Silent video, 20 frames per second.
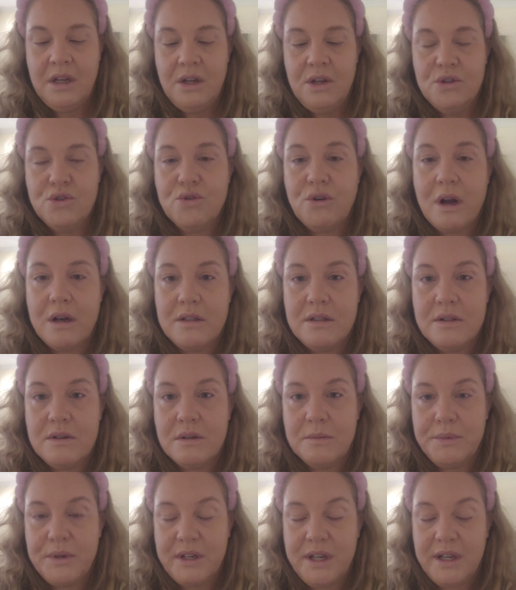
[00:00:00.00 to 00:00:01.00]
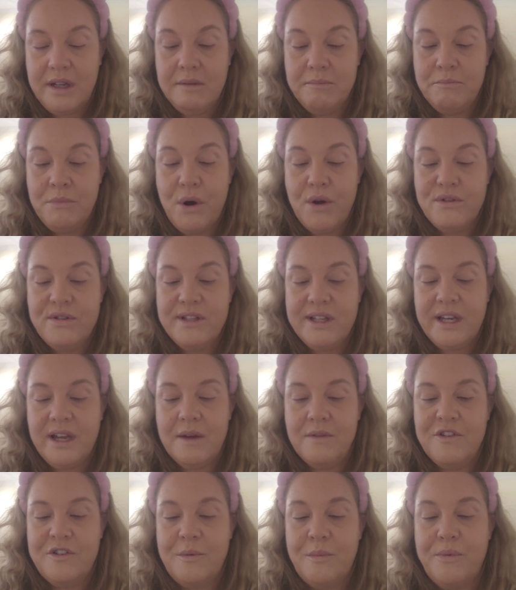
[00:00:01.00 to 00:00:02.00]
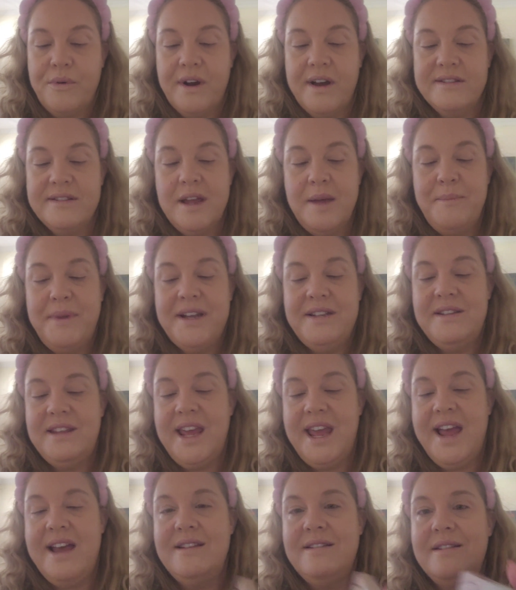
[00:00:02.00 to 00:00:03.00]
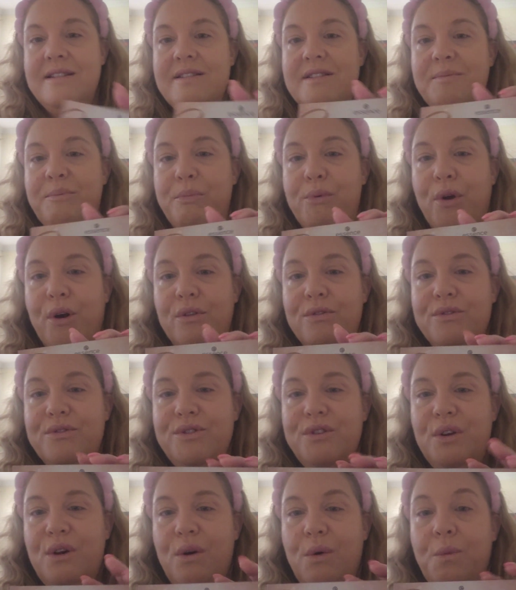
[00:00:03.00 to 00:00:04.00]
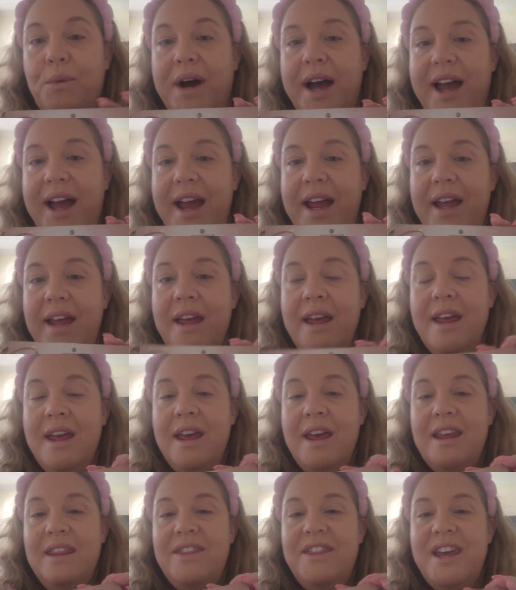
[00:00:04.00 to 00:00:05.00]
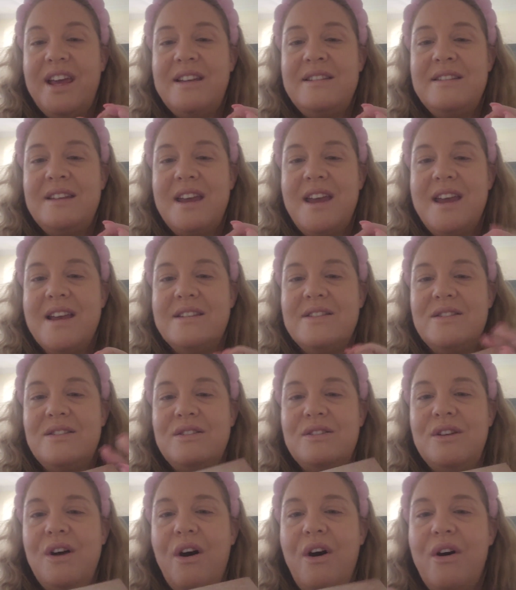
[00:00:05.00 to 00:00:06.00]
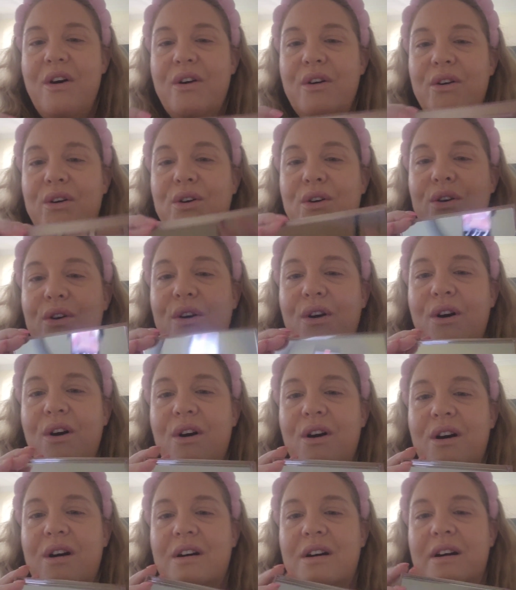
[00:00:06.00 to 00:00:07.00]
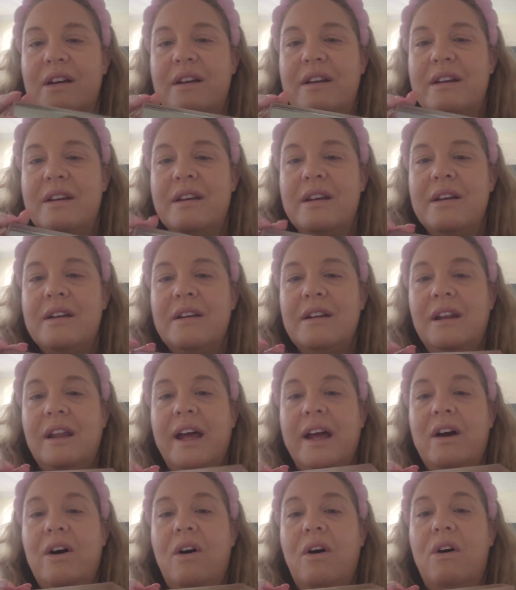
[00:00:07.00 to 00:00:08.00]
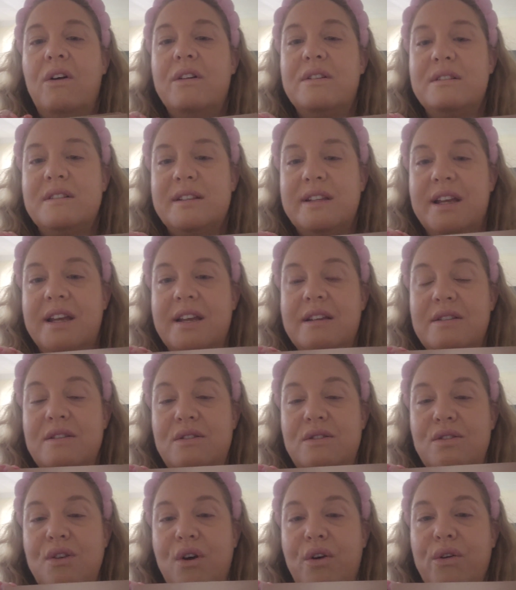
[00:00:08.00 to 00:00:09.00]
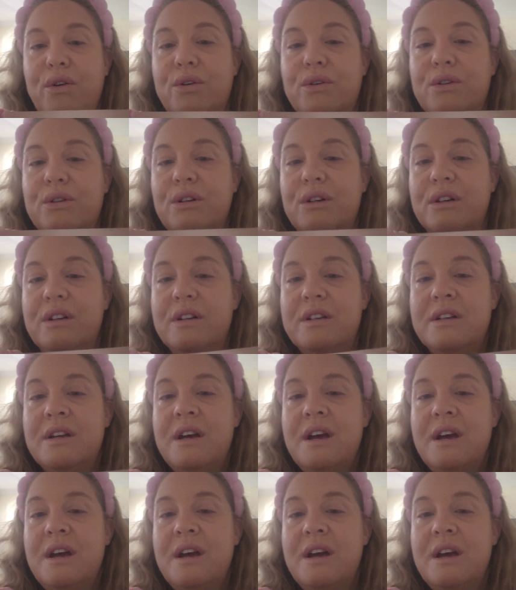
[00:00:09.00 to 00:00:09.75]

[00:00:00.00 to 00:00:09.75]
drugstore beauty mostly comes from Priceline, but it's the Essence Bronze Your Way. This is so good. Like honestly, so good.